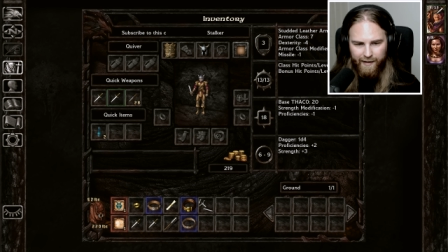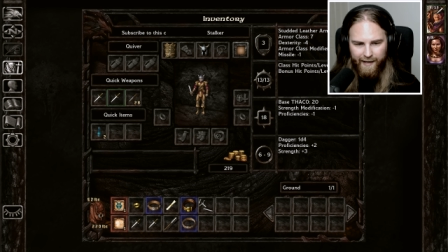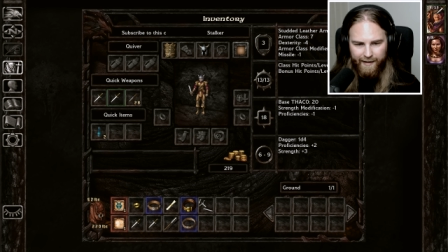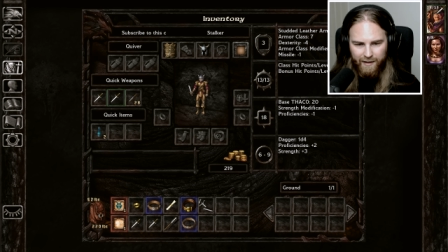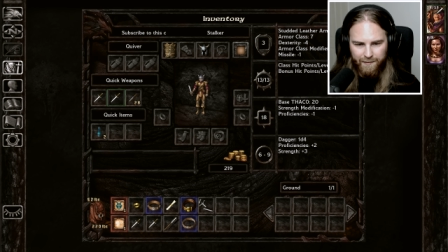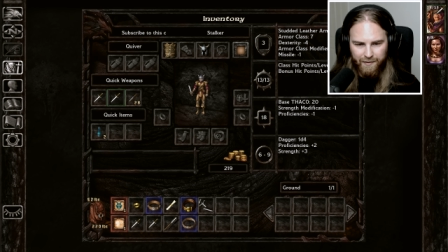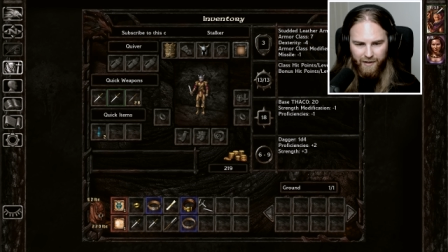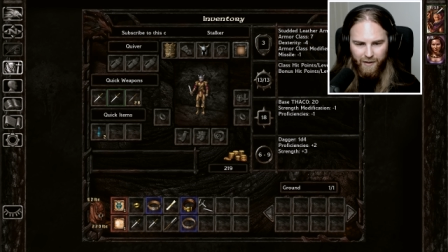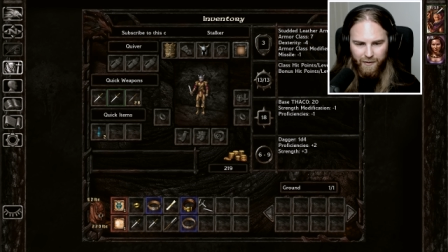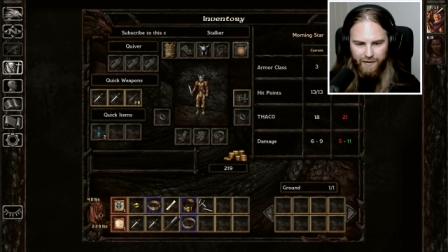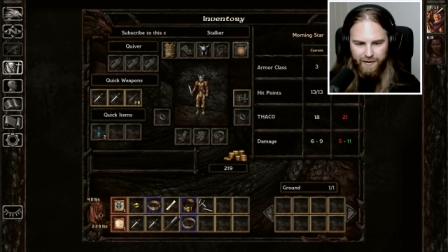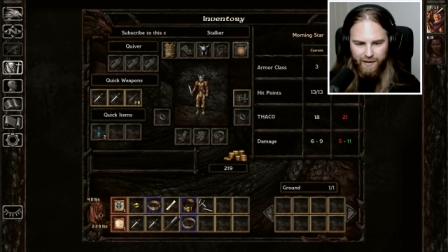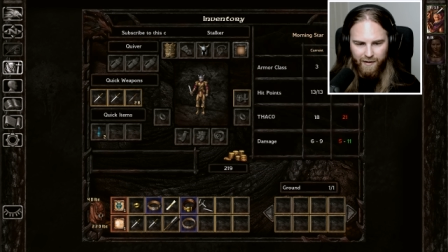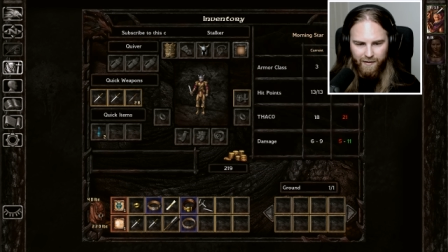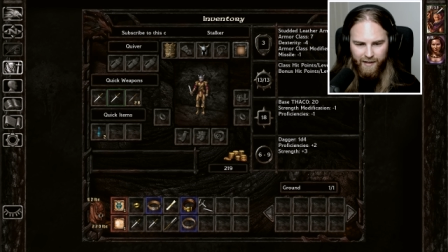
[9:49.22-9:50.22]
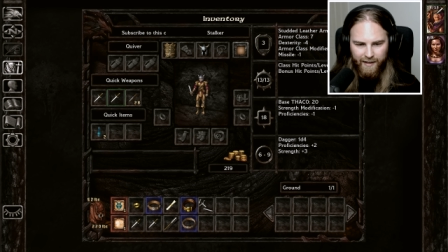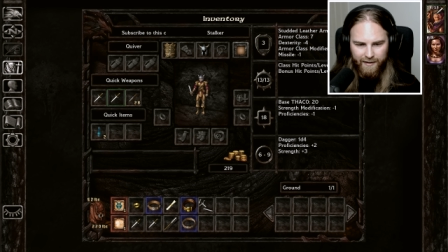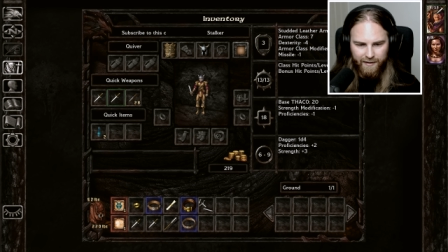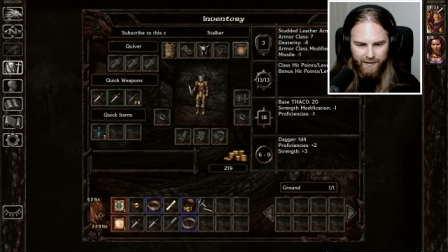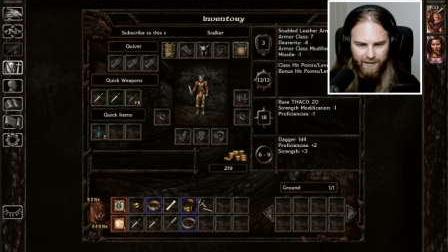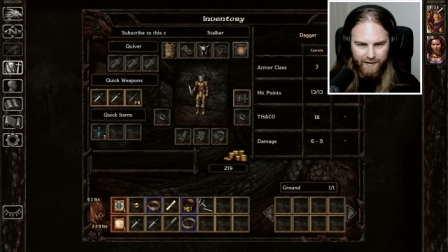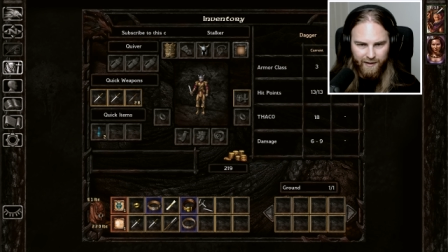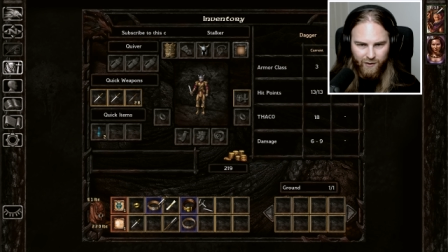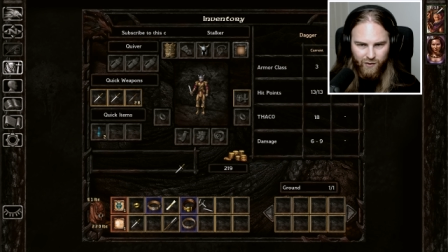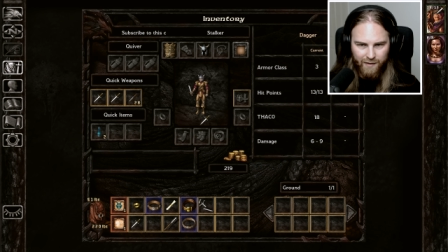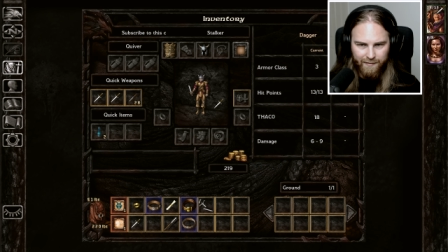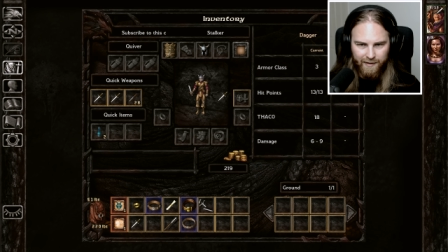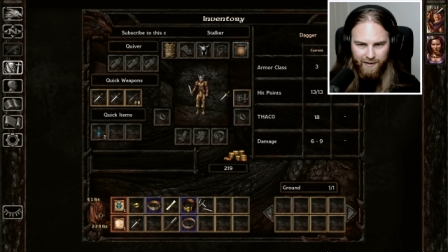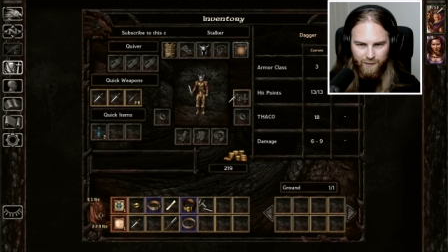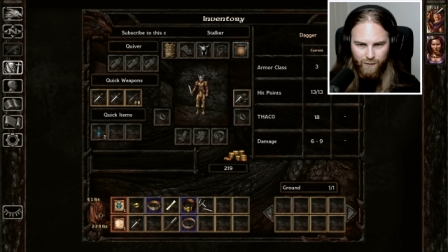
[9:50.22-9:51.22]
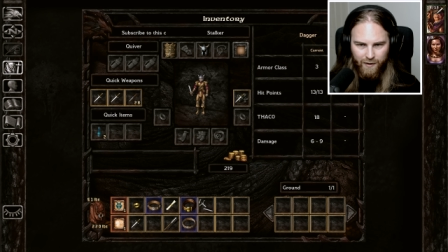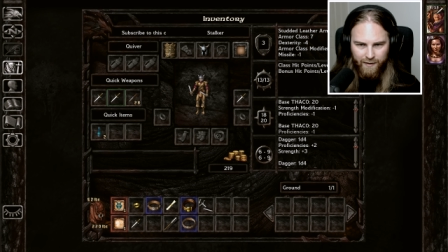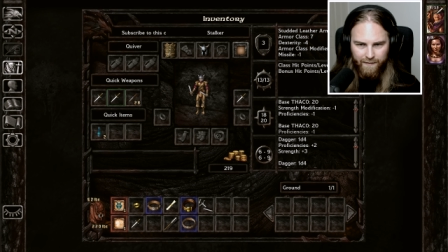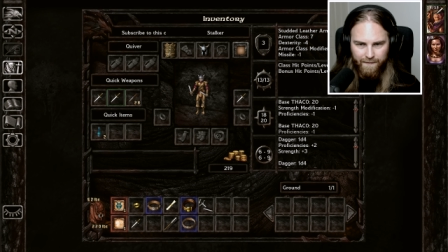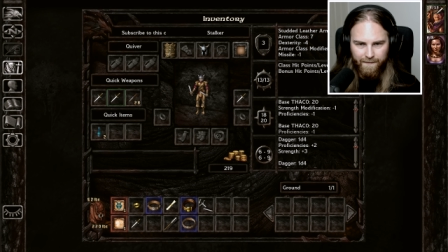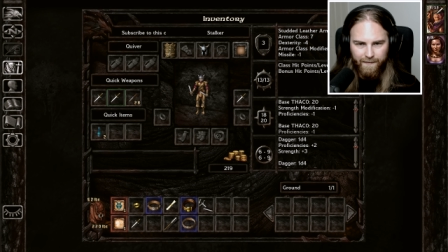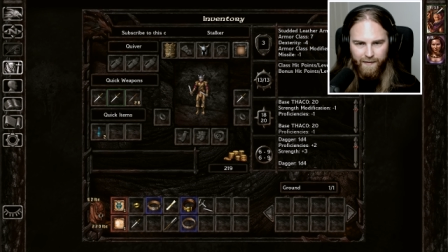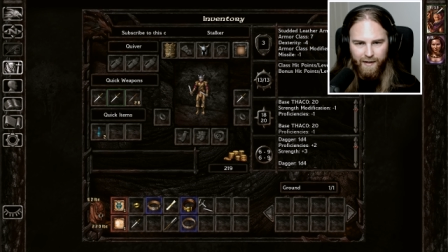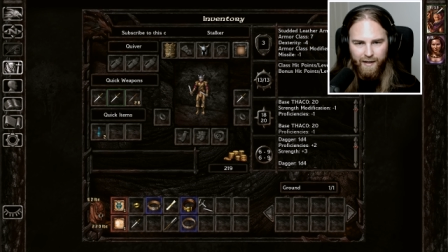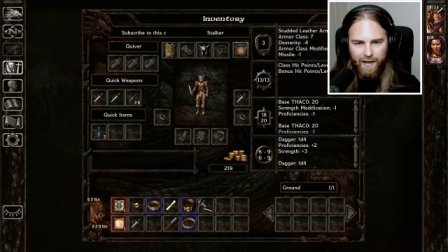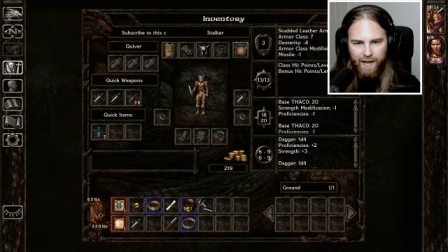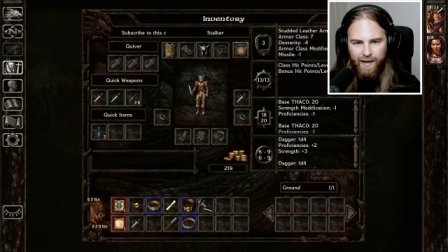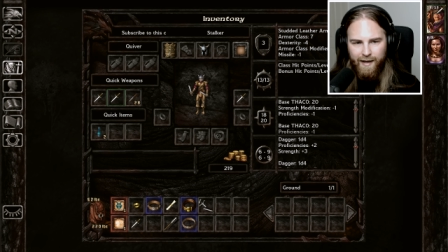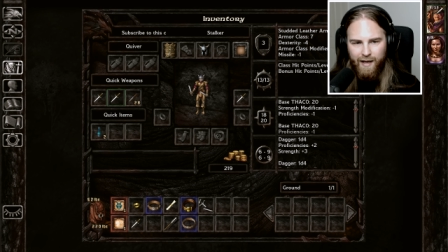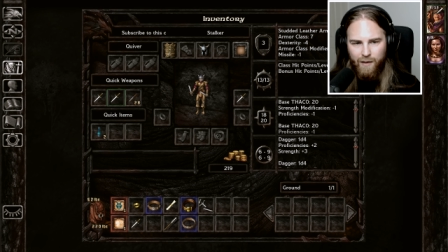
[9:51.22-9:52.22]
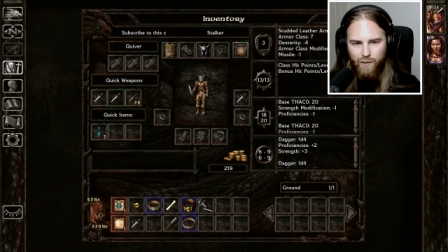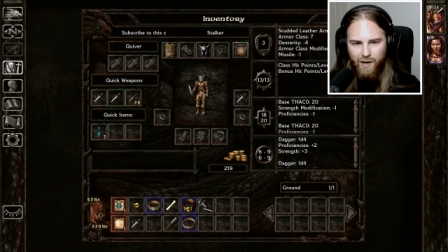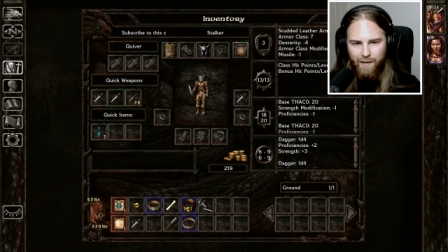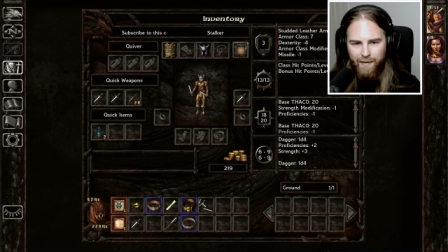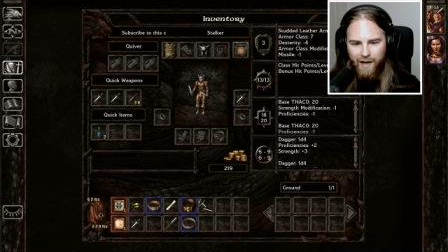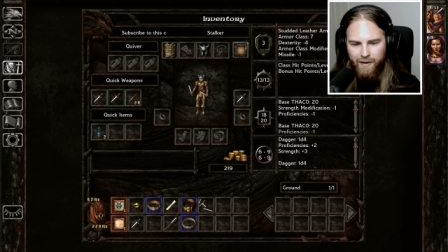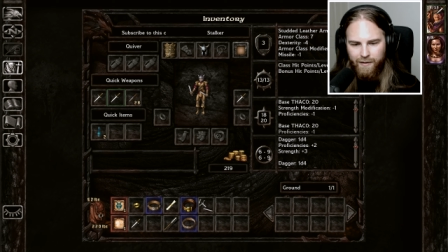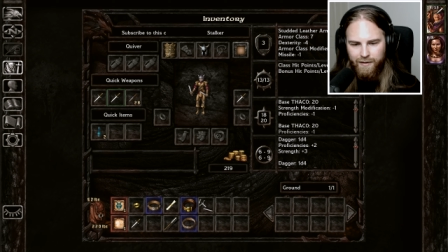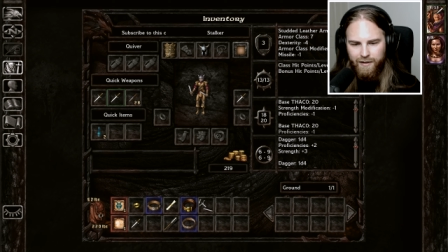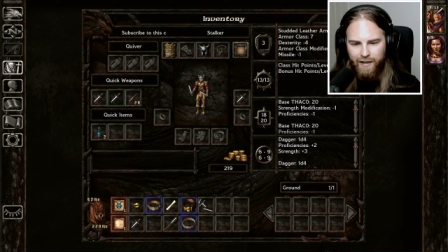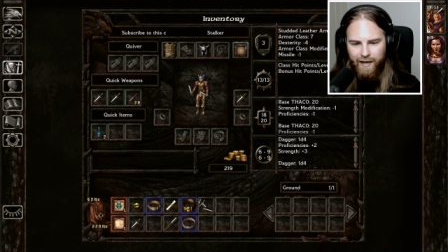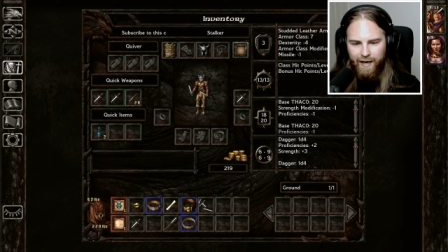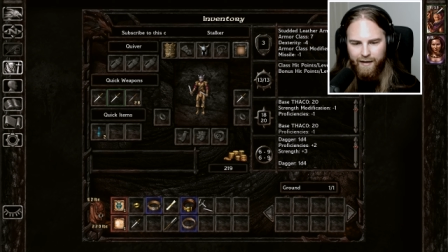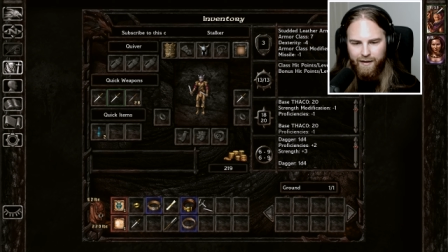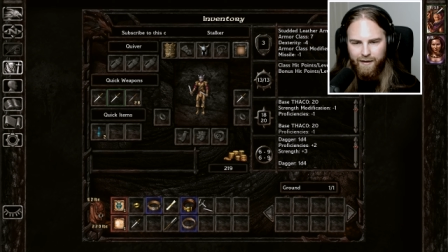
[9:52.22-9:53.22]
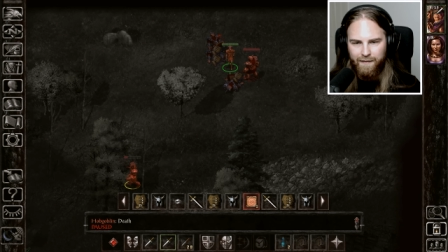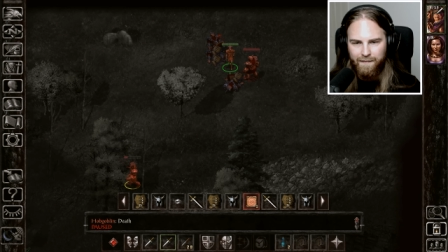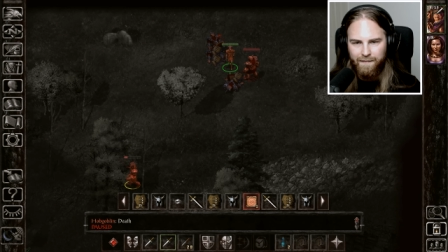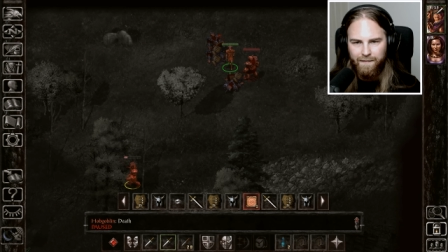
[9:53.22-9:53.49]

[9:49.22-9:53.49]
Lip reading: of the daggers broke. So let's just equip this one. And we are back on track.